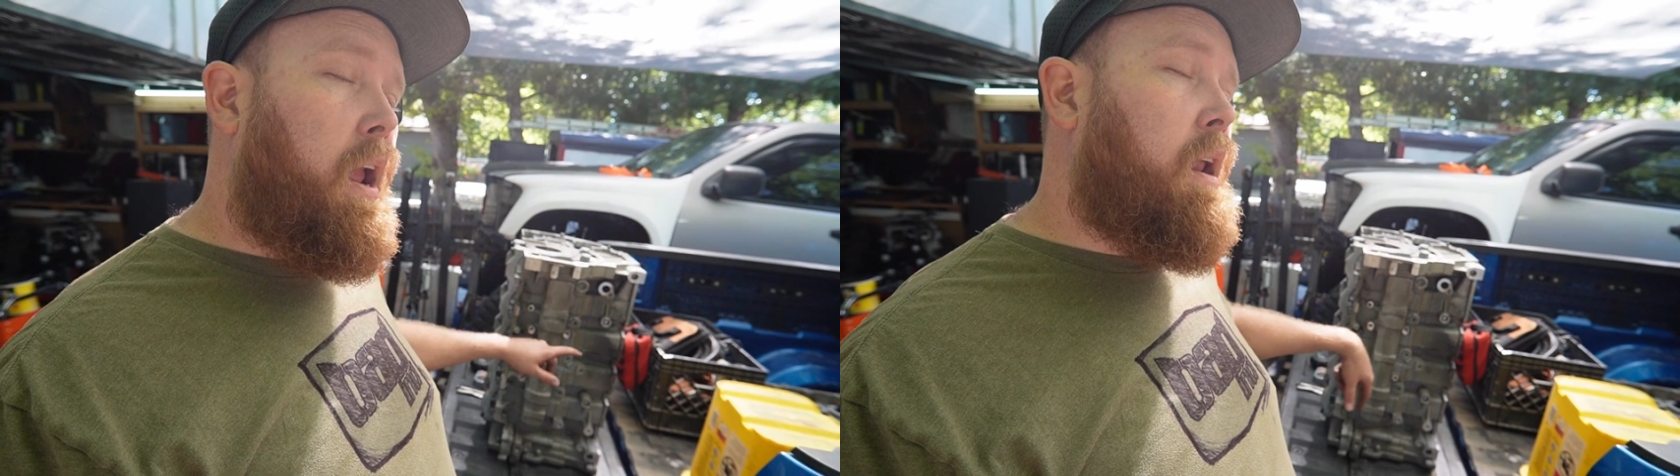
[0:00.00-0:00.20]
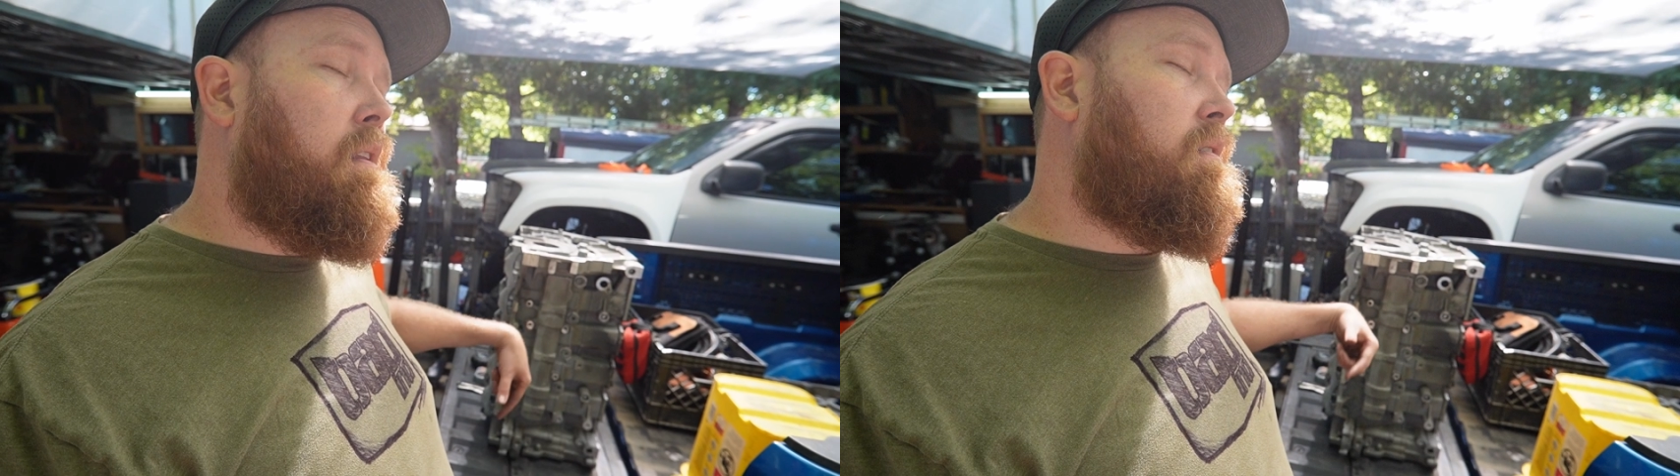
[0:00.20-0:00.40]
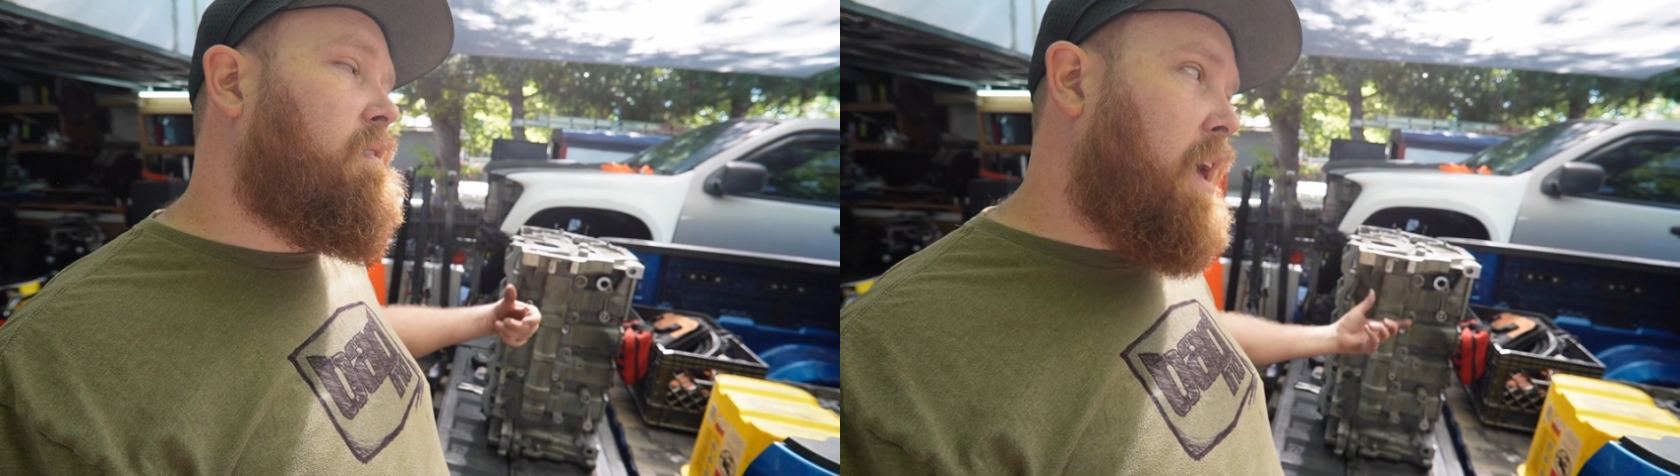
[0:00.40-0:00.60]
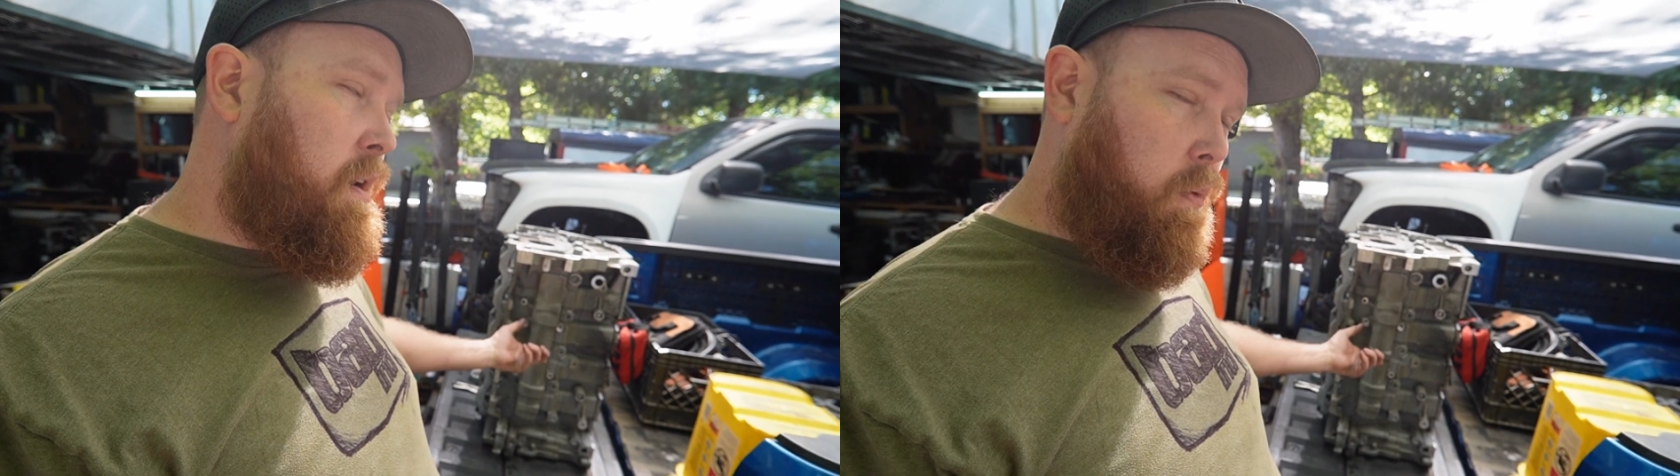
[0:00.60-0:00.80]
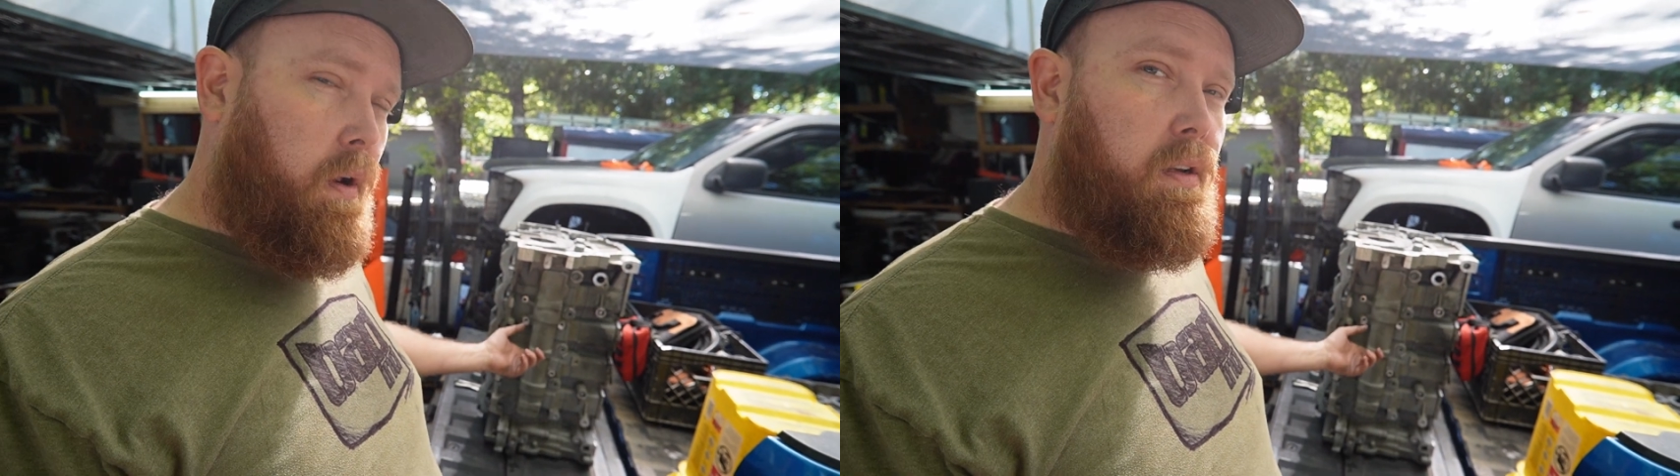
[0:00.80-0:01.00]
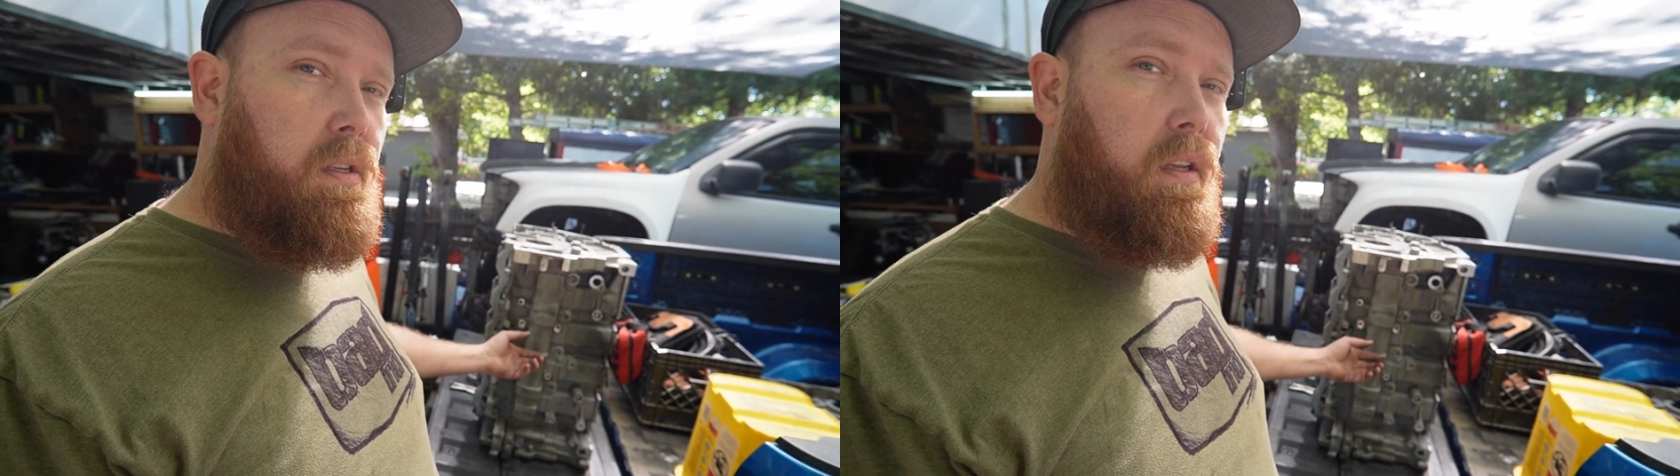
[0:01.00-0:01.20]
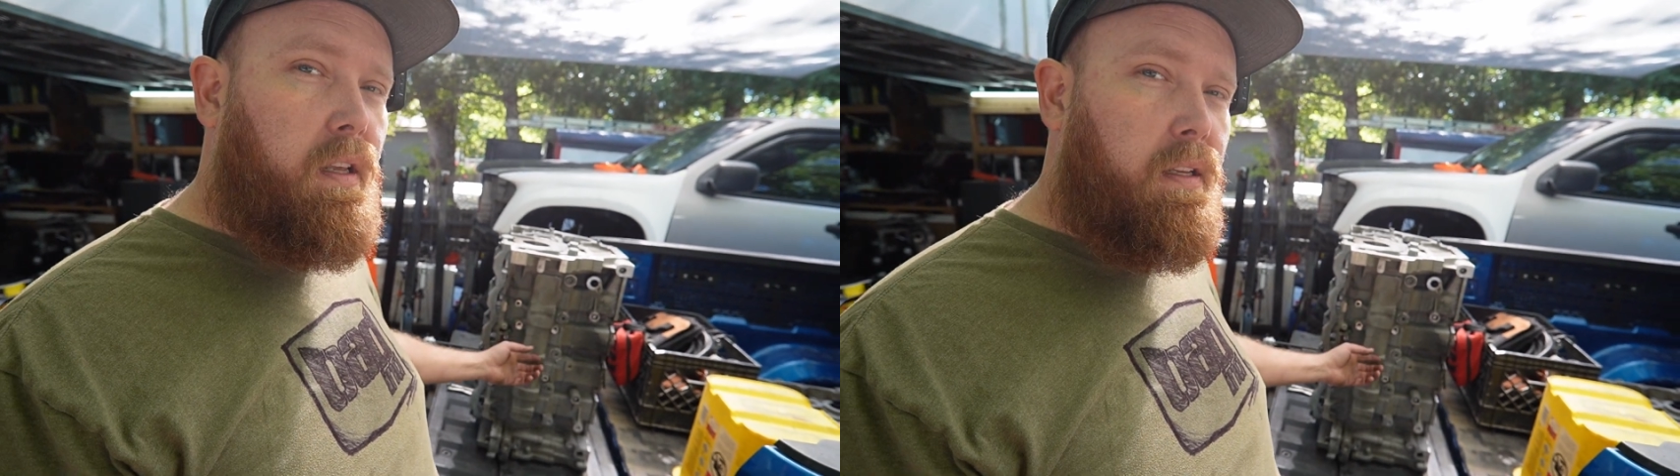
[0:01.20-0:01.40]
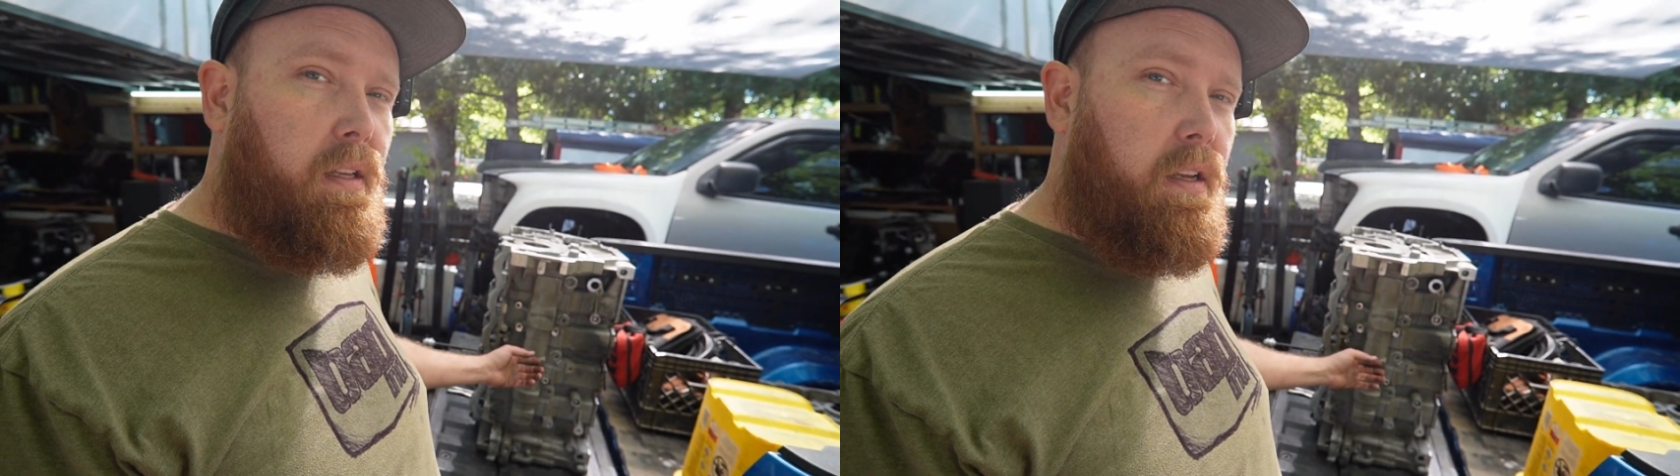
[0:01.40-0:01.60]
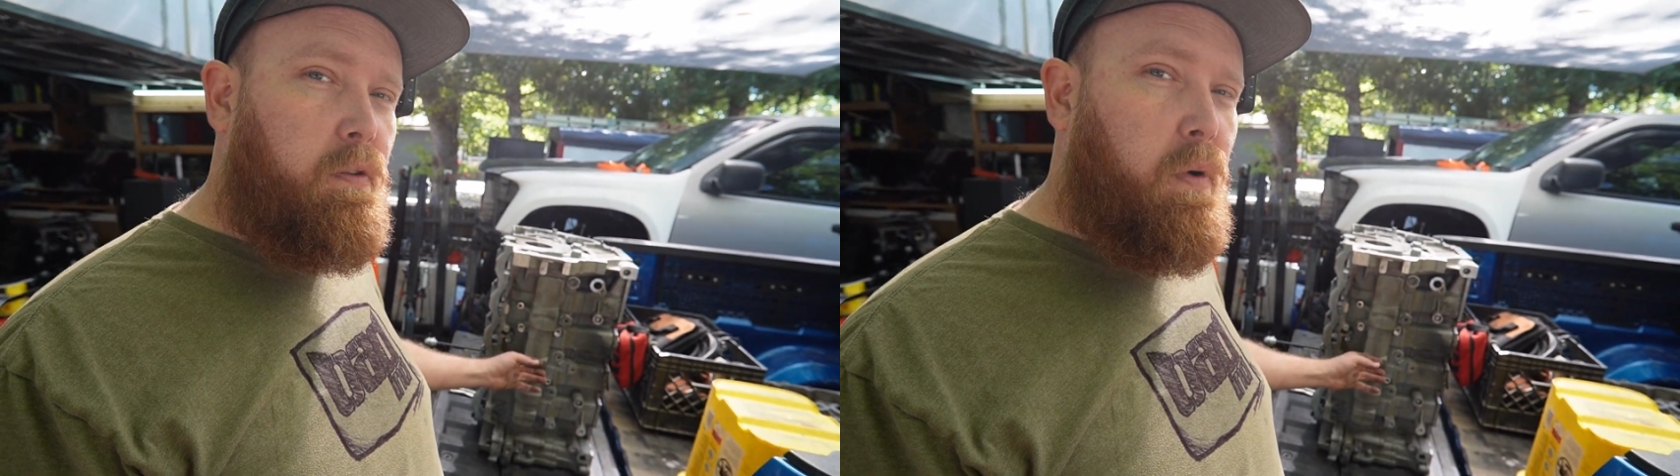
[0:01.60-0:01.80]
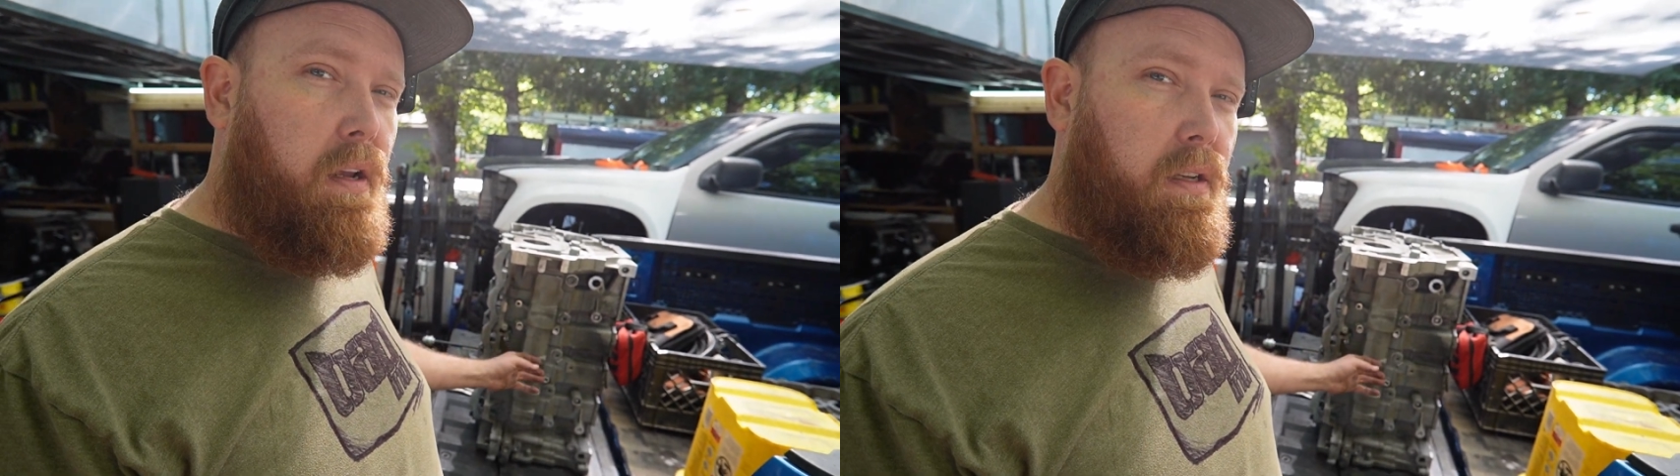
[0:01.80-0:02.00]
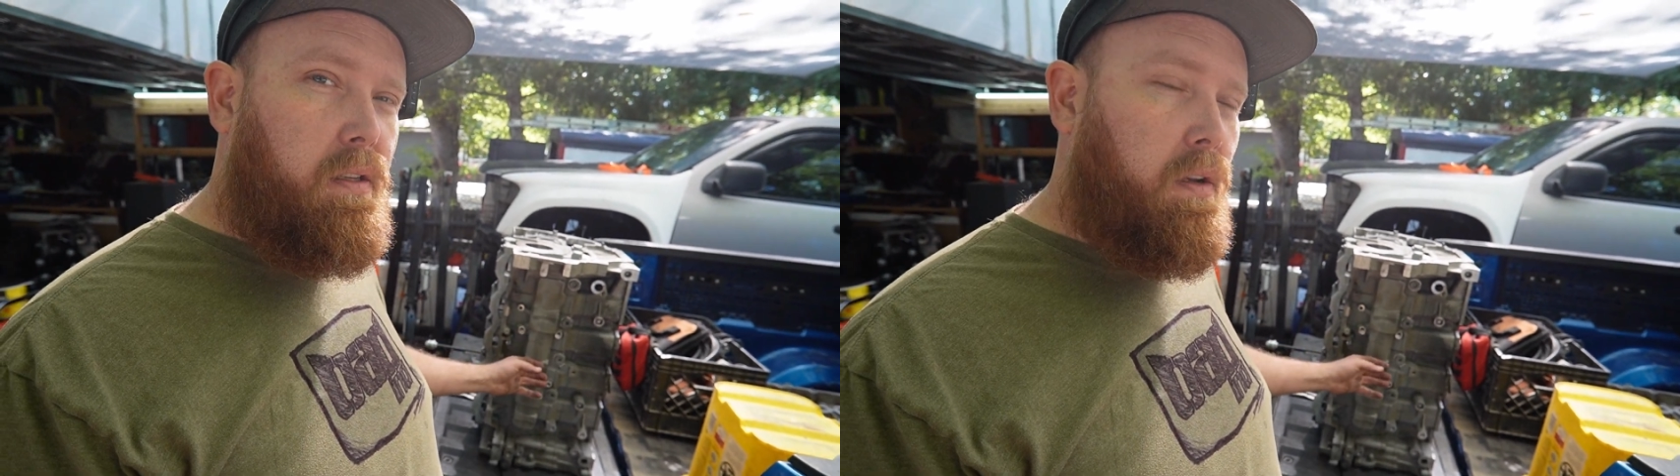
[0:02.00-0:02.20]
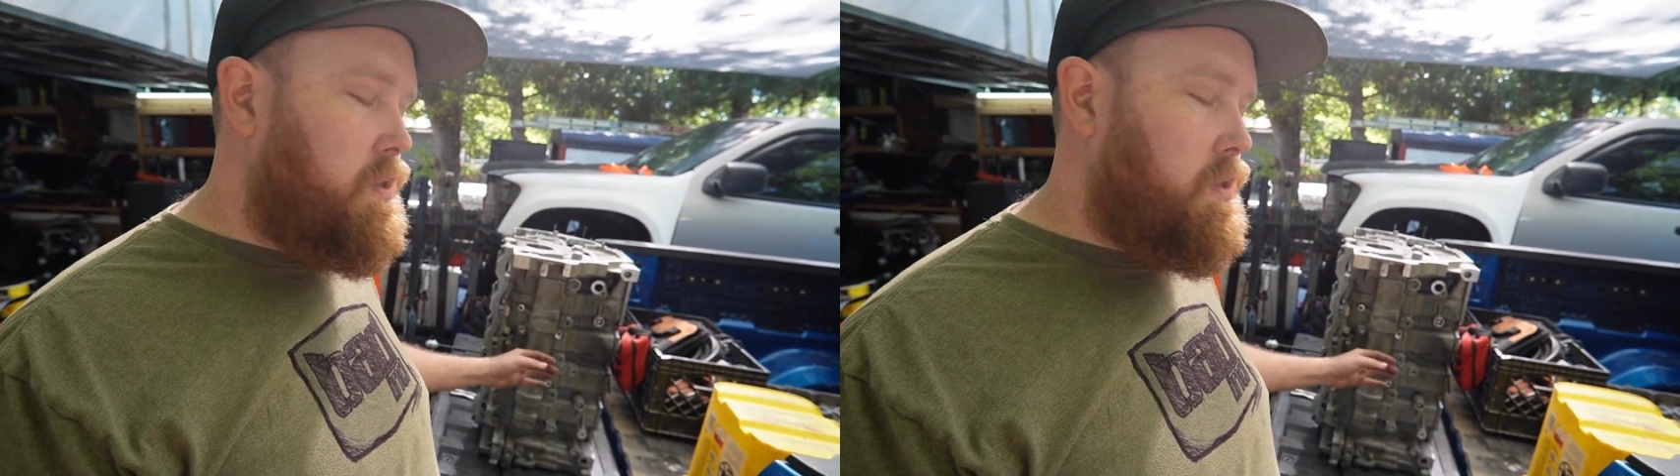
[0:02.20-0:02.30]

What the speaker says: and then we're going to start the installation process. So